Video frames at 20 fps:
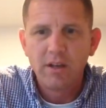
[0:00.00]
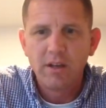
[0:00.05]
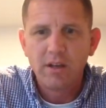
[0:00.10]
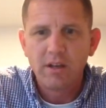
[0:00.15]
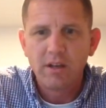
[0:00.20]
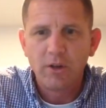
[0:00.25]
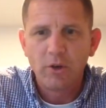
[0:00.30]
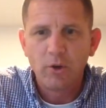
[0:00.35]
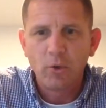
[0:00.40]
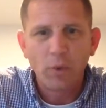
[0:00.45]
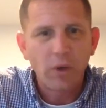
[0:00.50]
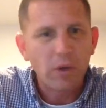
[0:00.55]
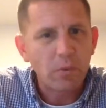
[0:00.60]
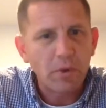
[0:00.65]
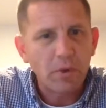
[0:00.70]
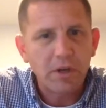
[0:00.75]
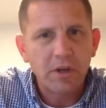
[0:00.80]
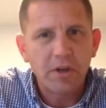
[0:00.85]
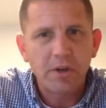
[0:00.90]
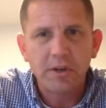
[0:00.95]
you know, went
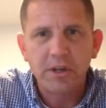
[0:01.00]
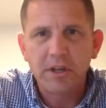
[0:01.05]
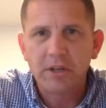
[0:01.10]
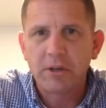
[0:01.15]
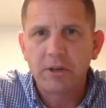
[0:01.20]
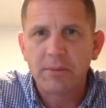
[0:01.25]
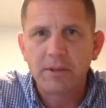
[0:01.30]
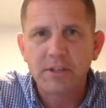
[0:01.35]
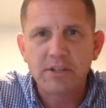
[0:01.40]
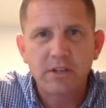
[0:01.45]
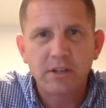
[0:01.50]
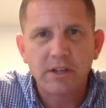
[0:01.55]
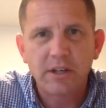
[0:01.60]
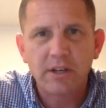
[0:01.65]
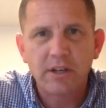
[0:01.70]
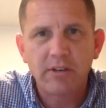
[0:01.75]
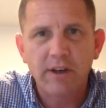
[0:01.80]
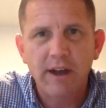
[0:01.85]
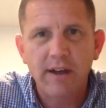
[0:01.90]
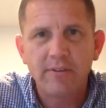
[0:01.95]
well, hit all my
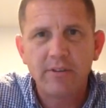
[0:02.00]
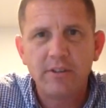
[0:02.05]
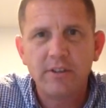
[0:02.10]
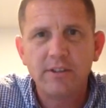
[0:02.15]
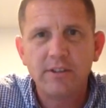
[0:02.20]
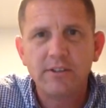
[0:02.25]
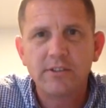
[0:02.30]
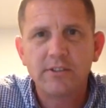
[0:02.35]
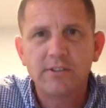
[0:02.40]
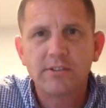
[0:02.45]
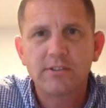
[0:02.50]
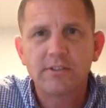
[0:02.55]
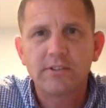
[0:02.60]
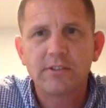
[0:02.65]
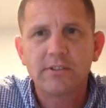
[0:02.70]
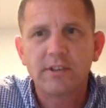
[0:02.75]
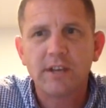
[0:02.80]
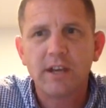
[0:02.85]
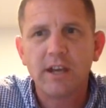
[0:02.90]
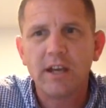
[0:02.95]
target gravities,
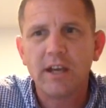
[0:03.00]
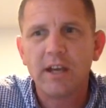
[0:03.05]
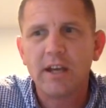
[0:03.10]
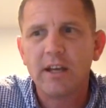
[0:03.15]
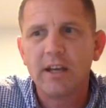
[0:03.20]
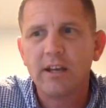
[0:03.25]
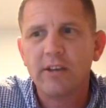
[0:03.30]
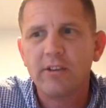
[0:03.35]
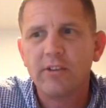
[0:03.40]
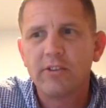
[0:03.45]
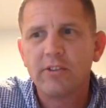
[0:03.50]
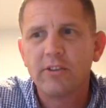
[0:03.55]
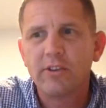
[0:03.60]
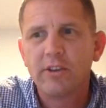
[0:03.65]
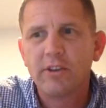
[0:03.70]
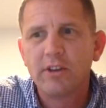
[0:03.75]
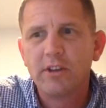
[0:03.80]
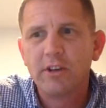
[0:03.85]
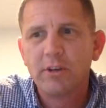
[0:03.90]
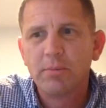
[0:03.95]
and
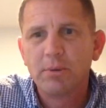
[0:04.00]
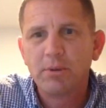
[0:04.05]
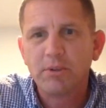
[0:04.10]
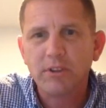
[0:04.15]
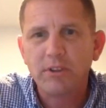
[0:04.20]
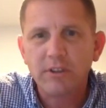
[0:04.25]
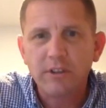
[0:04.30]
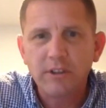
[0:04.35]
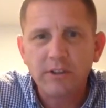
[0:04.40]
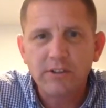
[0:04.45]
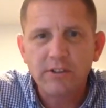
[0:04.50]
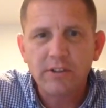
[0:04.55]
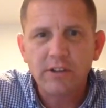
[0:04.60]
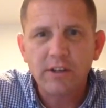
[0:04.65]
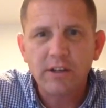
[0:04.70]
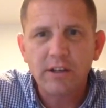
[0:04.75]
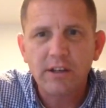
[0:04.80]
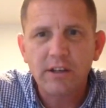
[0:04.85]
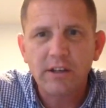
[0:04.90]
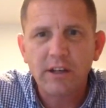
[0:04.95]
put the yeast
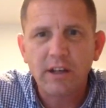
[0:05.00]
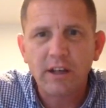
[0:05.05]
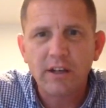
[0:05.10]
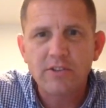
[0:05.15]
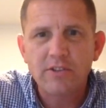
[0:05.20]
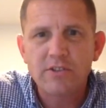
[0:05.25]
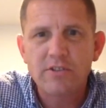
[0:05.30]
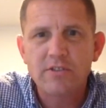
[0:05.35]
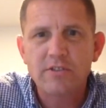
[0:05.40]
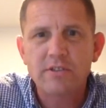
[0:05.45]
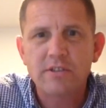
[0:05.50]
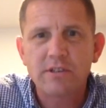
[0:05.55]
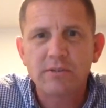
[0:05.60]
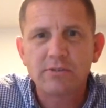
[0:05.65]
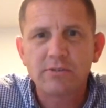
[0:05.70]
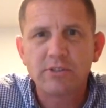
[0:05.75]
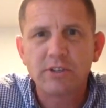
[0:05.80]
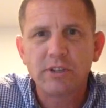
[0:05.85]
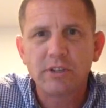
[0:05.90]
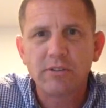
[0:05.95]
in, and just as I
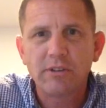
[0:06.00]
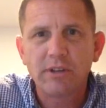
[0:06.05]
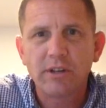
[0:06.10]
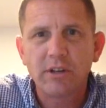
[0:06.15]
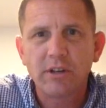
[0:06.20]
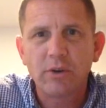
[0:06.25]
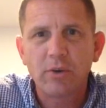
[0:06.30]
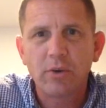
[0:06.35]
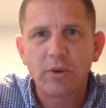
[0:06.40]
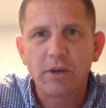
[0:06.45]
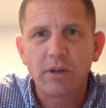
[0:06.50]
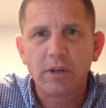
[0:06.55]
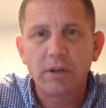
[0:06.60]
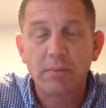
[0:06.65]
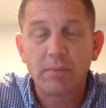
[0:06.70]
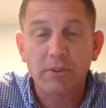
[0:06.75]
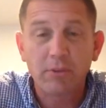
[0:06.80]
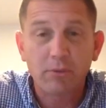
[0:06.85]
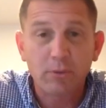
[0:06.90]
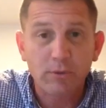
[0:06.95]
was getting ready to cork it up,
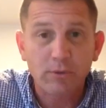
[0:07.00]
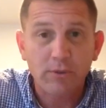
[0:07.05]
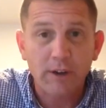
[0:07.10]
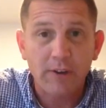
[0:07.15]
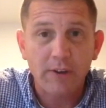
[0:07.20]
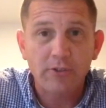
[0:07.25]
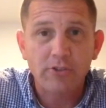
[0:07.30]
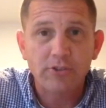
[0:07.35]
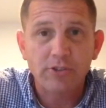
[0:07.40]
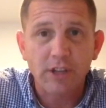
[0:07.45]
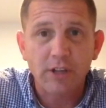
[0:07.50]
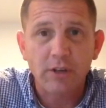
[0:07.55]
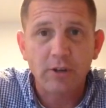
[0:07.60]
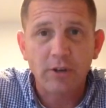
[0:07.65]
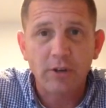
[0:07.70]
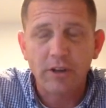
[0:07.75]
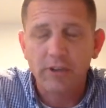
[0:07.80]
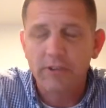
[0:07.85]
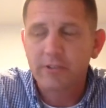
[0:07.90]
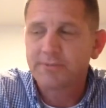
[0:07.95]
and this was Father's Day, no
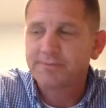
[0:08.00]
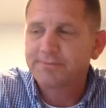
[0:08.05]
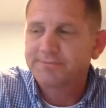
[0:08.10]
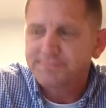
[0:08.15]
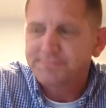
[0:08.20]
less.